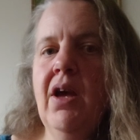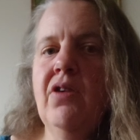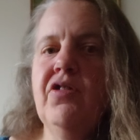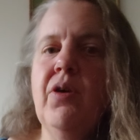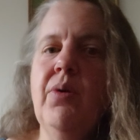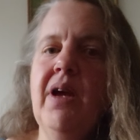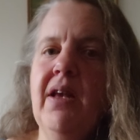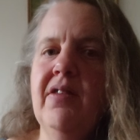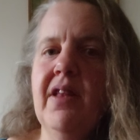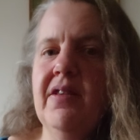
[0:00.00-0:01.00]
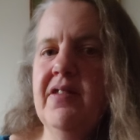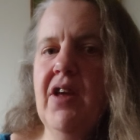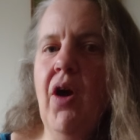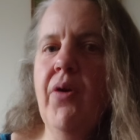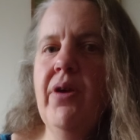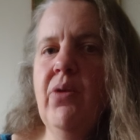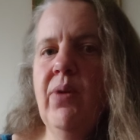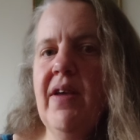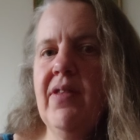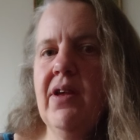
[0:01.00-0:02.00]
So that's the only
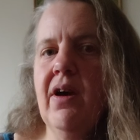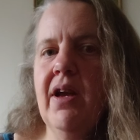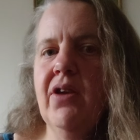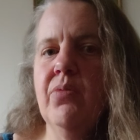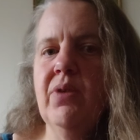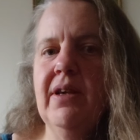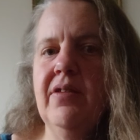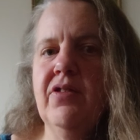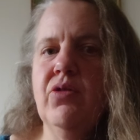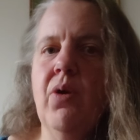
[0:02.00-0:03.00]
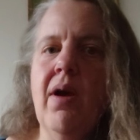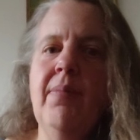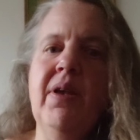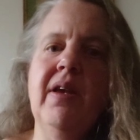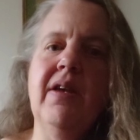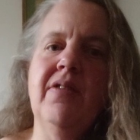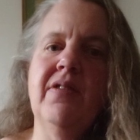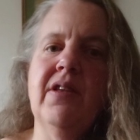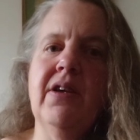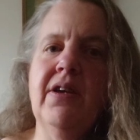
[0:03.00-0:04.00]
way that I can really describe it, is
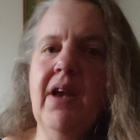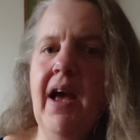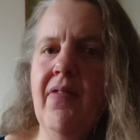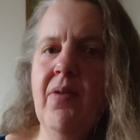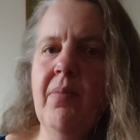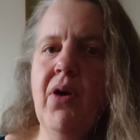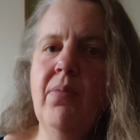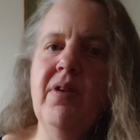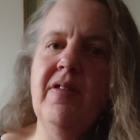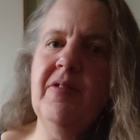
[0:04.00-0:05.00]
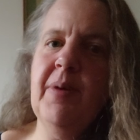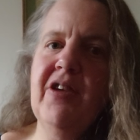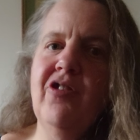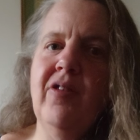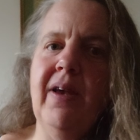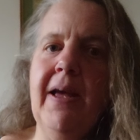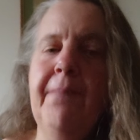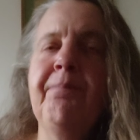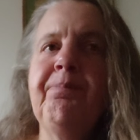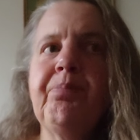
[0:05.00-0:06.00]
that at the moment especially,
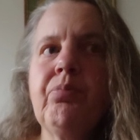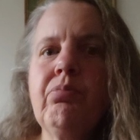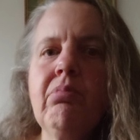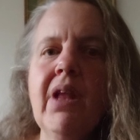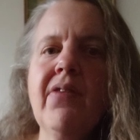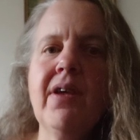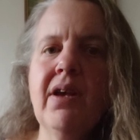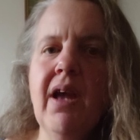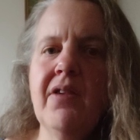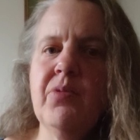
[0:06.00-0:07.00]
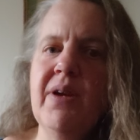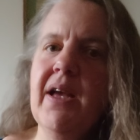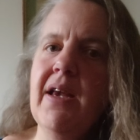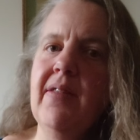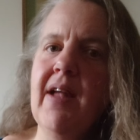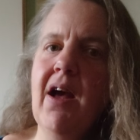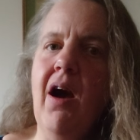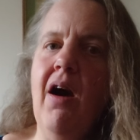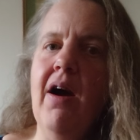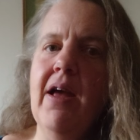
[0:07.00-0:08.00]
that as we're getting that
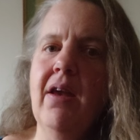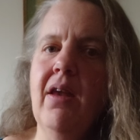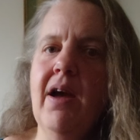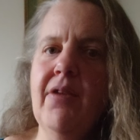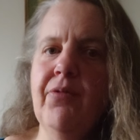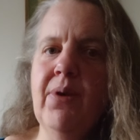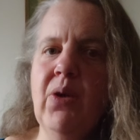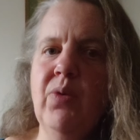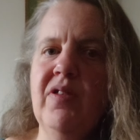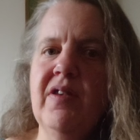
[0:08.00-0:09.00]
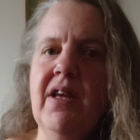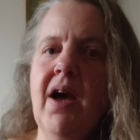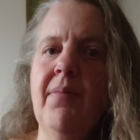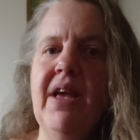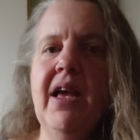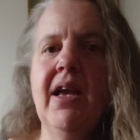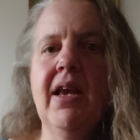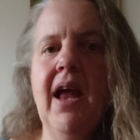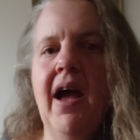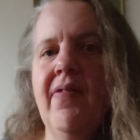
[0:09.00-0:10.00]
higher light frequency coming
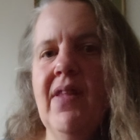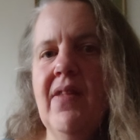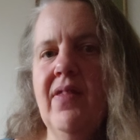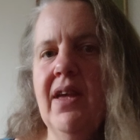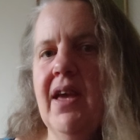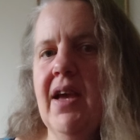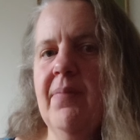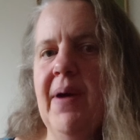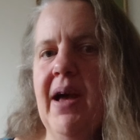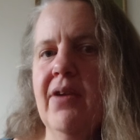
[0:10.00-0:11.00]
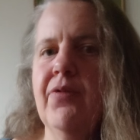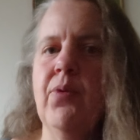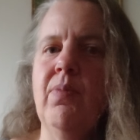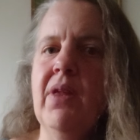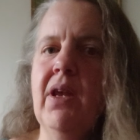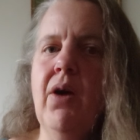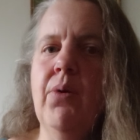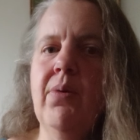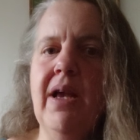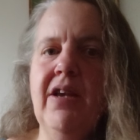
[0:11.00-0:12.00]
in, and then the kickback from the
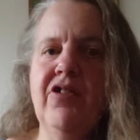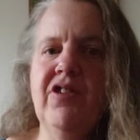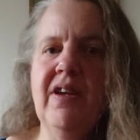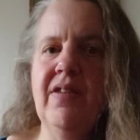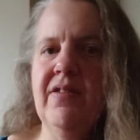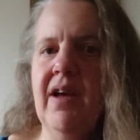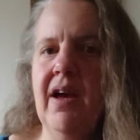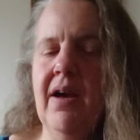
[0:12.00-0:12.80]
lower energies,